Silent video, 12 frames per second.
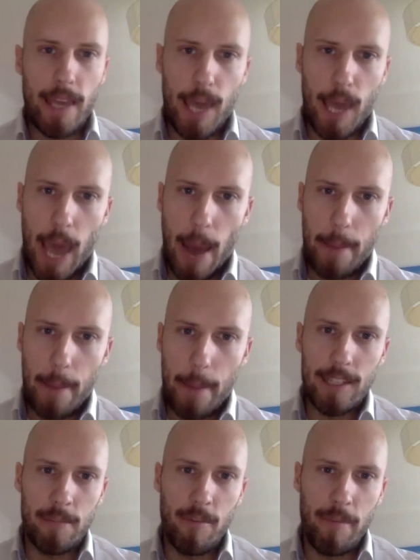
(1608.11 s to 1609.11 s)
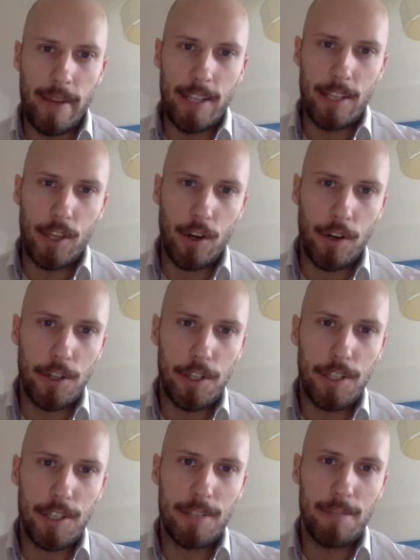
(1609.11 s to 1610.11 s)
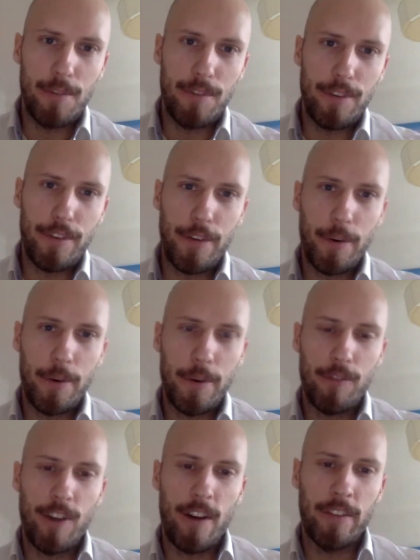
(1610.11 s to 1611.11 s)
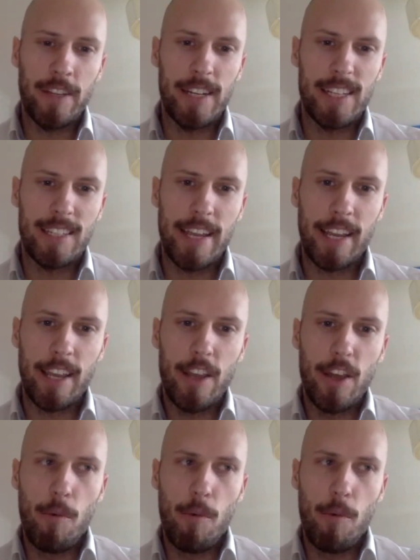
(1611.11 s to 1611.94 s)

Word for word: capitalism remains conscious moving forward rather than just like,